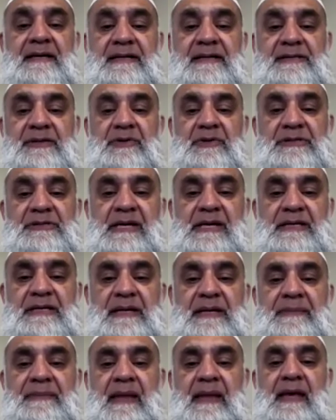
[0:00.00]

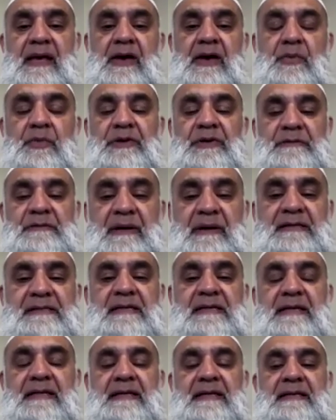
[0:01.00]
Association, which
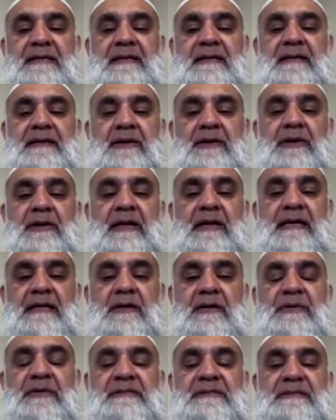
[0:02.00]
basically, you know,
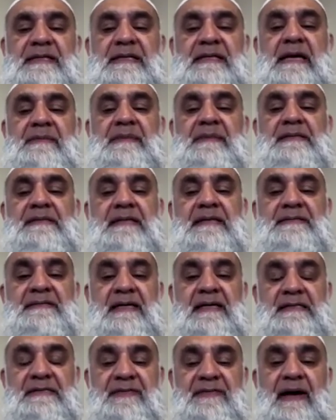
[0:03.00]
later was renamed as the
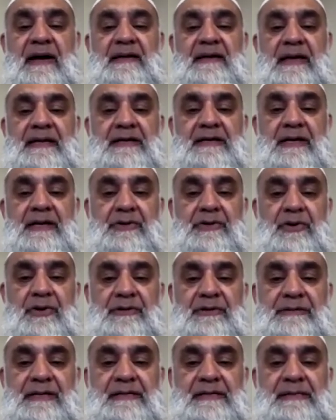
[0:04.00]
Transvaal Indian
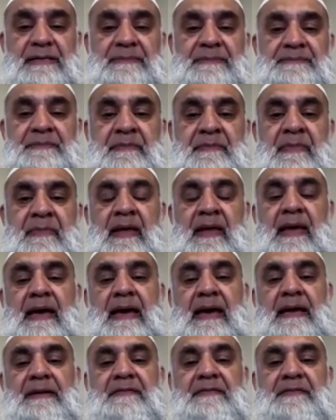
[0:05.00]
Congress.
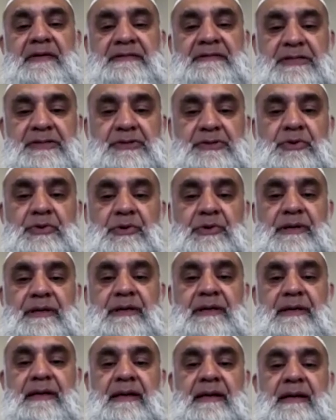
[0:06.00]
And very
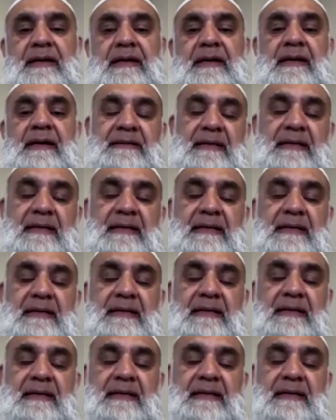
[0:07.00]
soon, Thambi
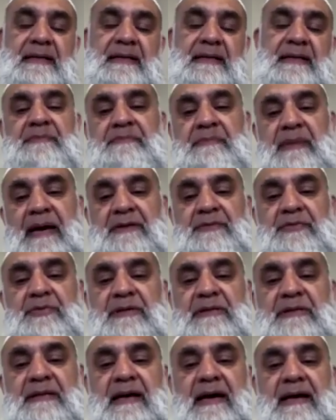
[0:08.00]
Naidoo met
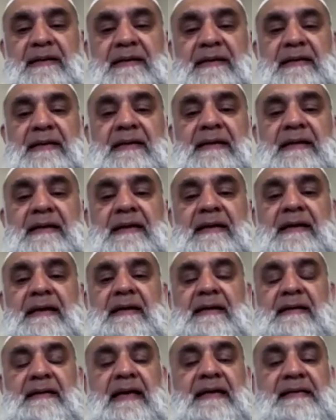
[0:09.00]
with Gandhi.
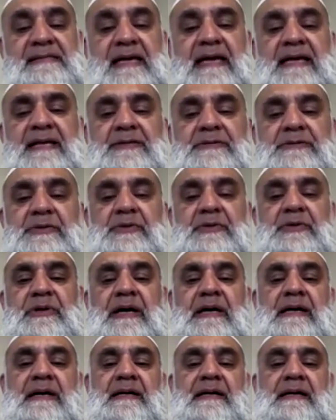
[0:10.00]
They say through
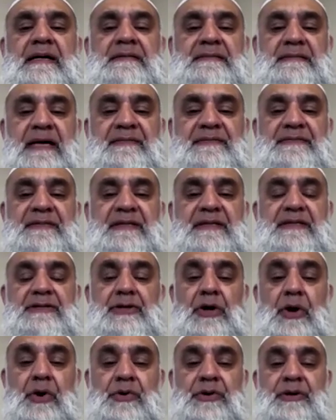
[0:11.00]
uh,
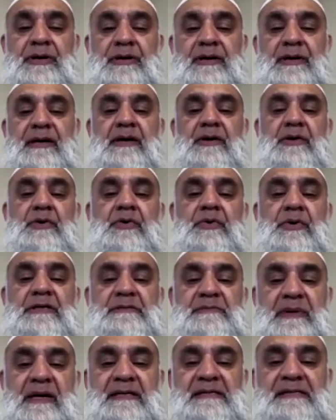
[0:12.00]
Reverend Doke who
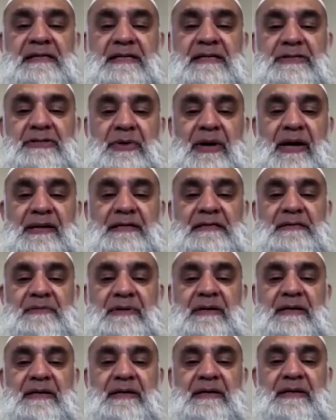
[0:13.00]
was based in
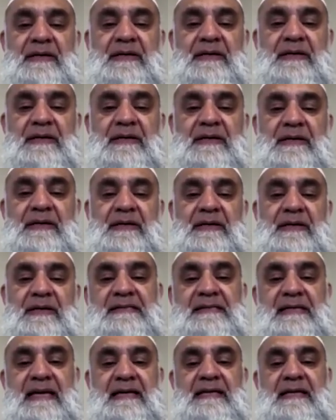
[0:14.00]
Johannesburg. They became
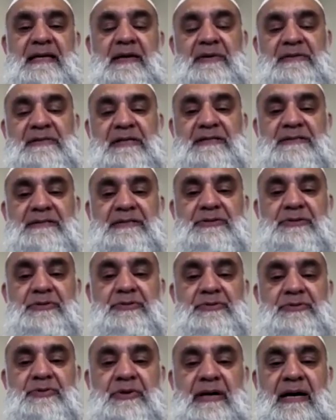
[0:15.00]
friends and he was
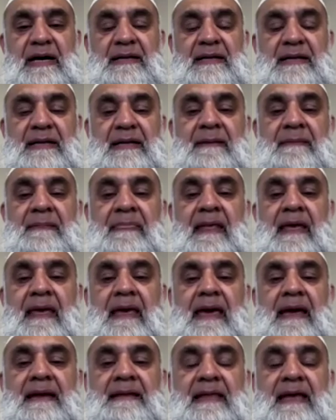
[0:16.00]
introduced to Gandhi.
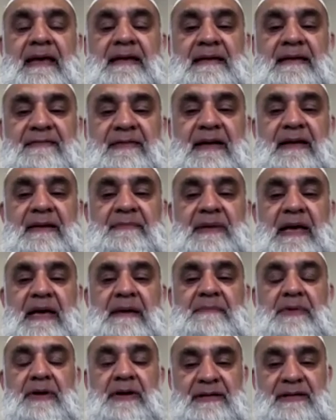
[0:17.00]
And they developed
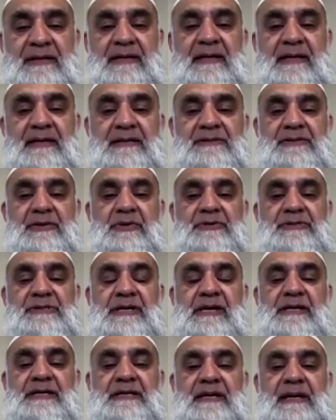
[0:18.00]
a political
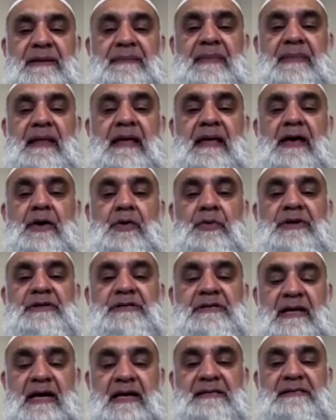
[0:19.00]
association
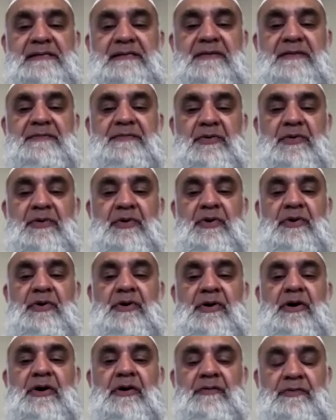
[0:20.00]
which lasted for,
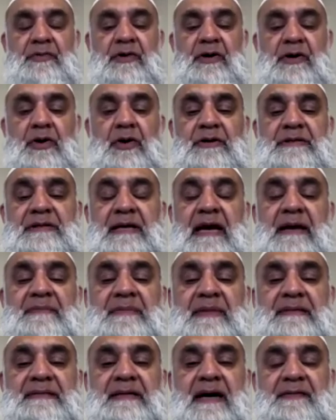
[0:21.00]
for a long
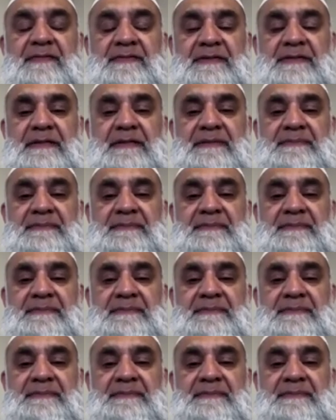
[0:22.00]
time thereafter.